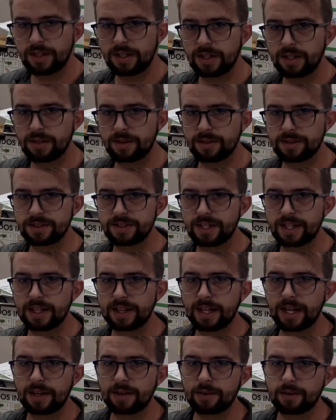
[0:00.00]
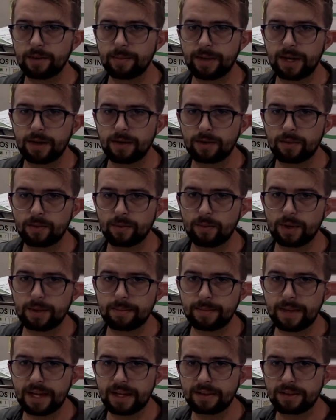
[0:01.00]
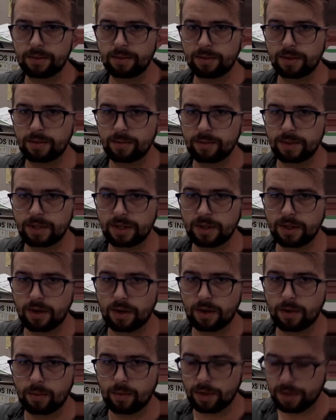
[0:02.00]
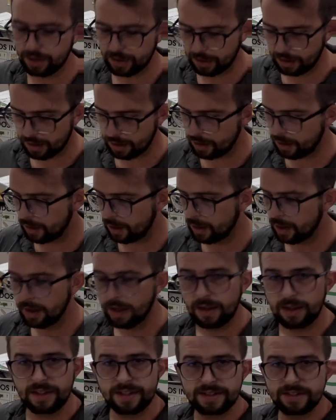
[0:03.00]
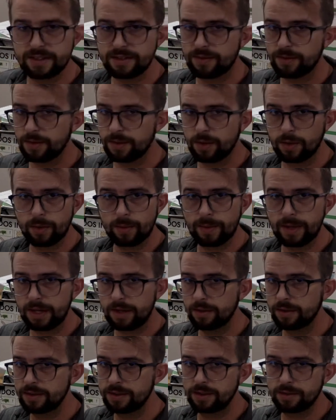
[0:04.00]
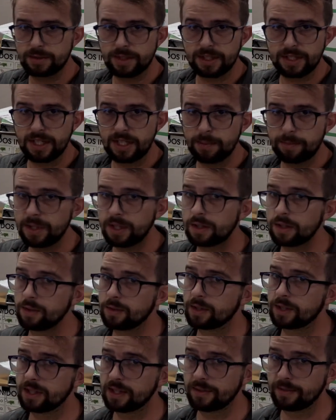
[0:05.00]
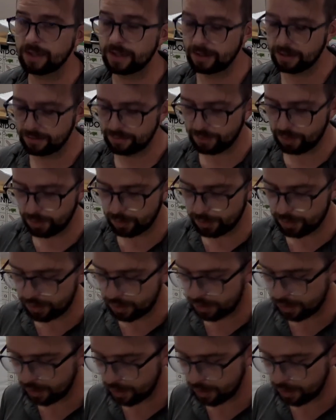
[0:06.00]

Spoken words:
Here is a letter about what math unit we are working on. This is for your records. You can keep it. You can leave it in the folder.